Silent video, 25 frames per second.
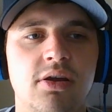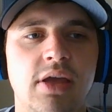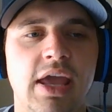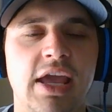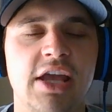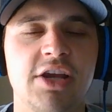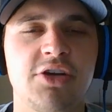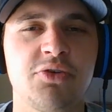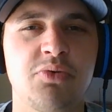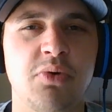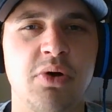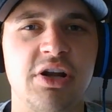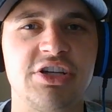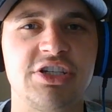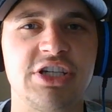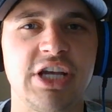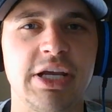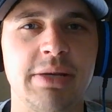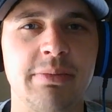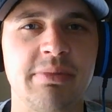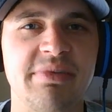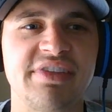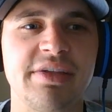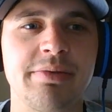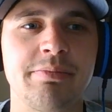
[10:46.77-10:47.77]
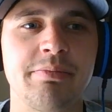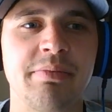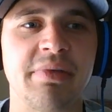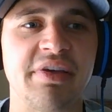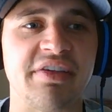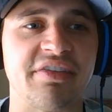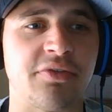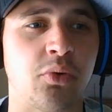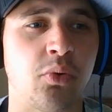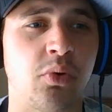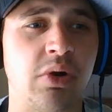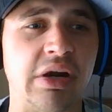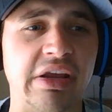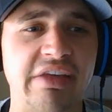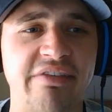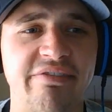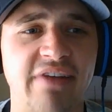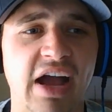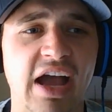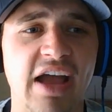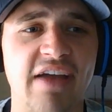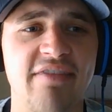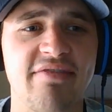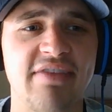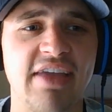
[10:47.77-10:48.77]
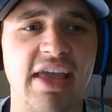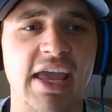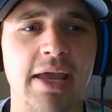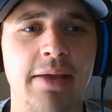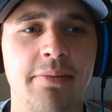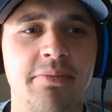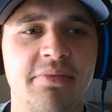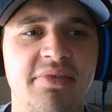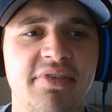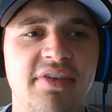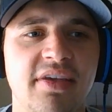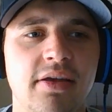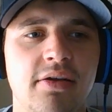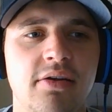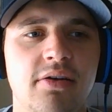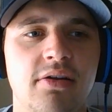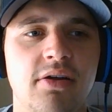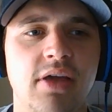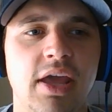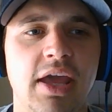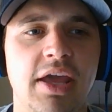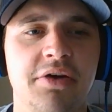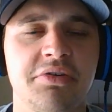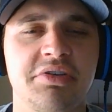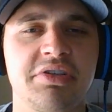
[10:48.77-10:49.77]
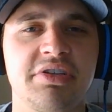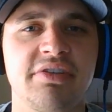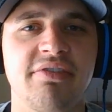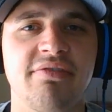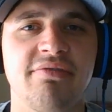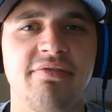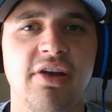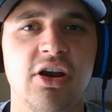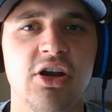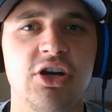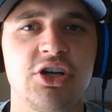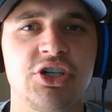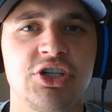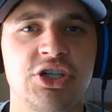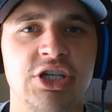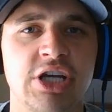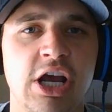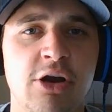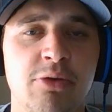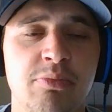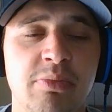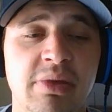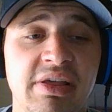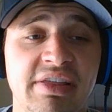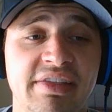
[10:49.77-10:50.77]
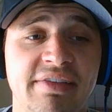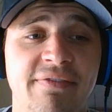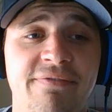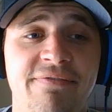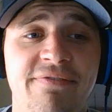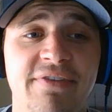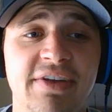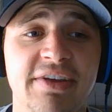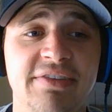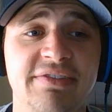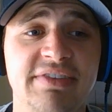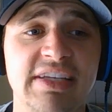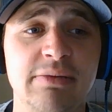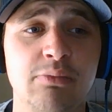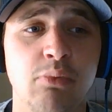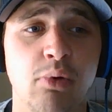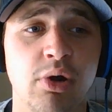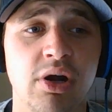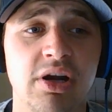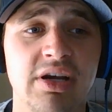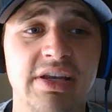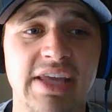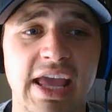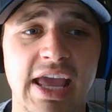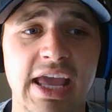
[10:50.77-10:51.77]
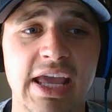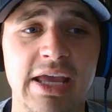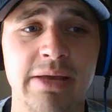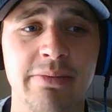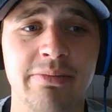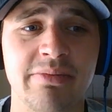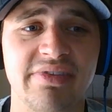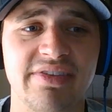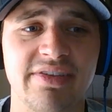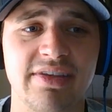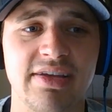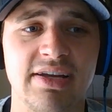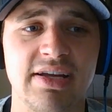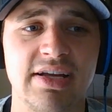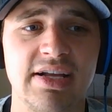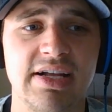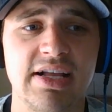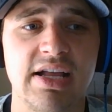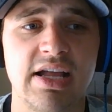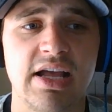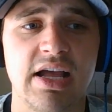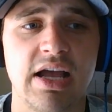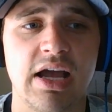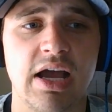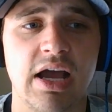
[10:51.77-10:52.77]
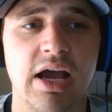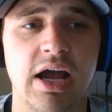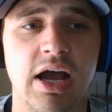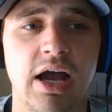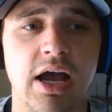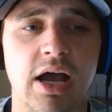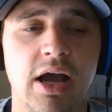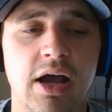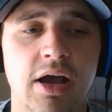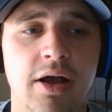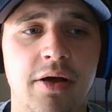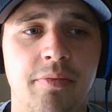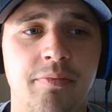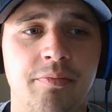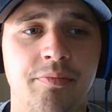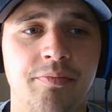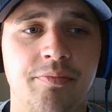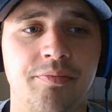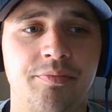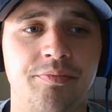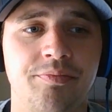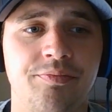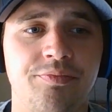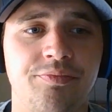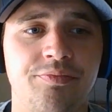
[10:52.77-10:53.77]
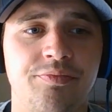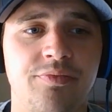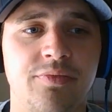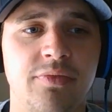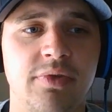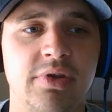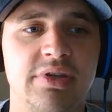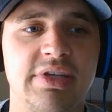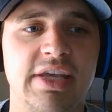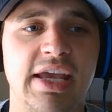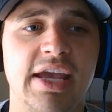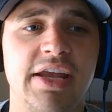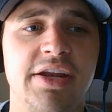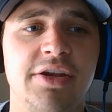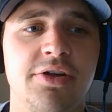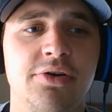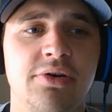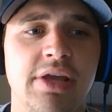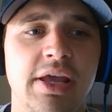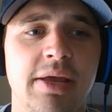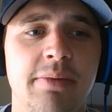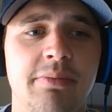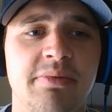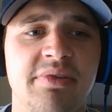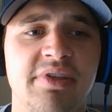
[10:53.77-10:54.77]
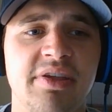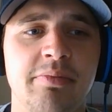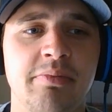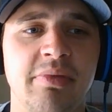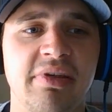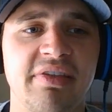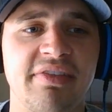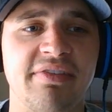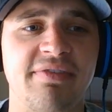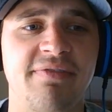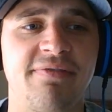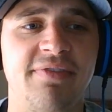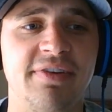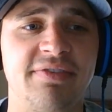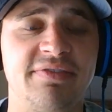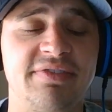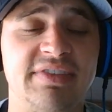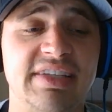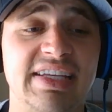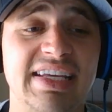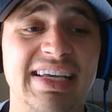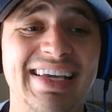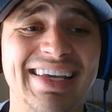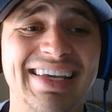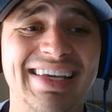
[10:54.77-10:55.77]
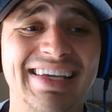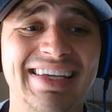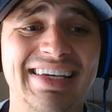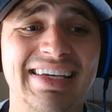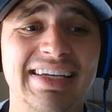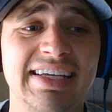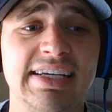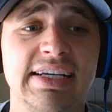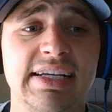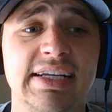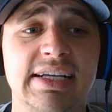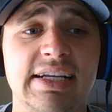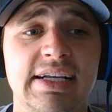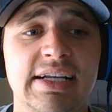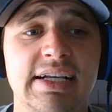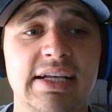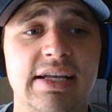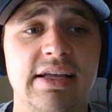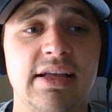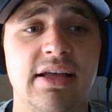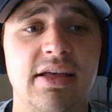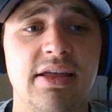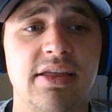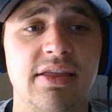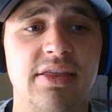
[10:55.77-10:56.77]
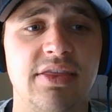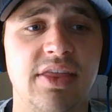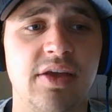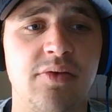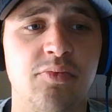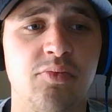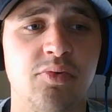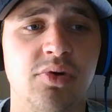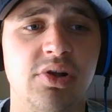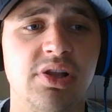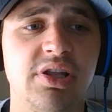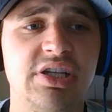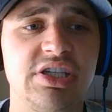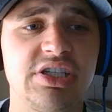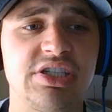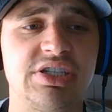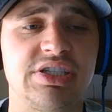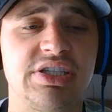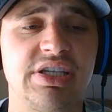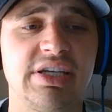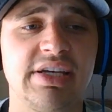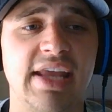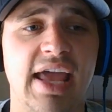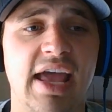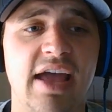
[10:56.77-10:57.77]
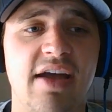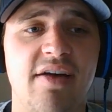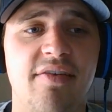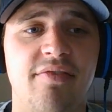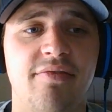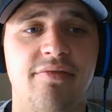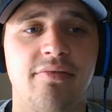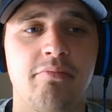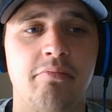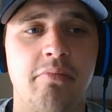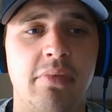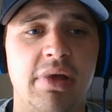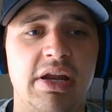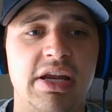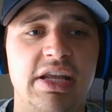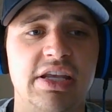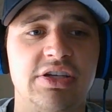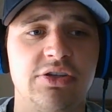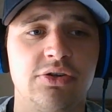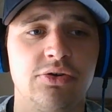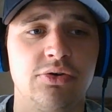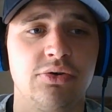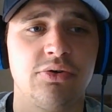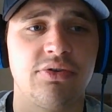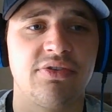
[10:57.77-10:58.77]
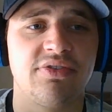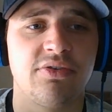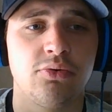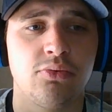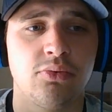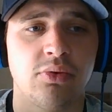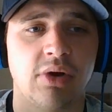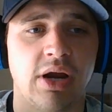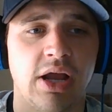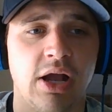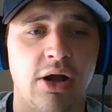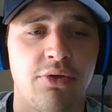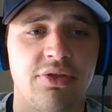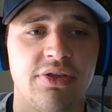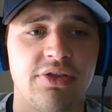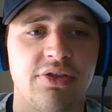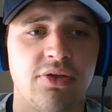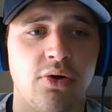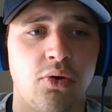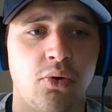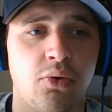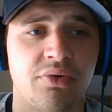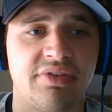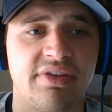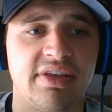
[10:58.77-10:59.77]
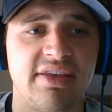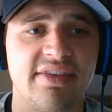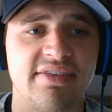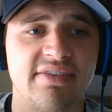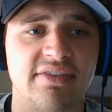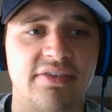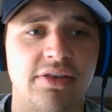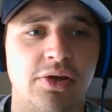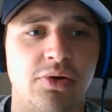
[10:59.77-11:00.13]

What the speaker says: Antawn Jamison missed 25 games, Anderson Varejao missed 51 games, Daniel Gibson missed 15. They really just didn't have many dudes who were healthy the whole season.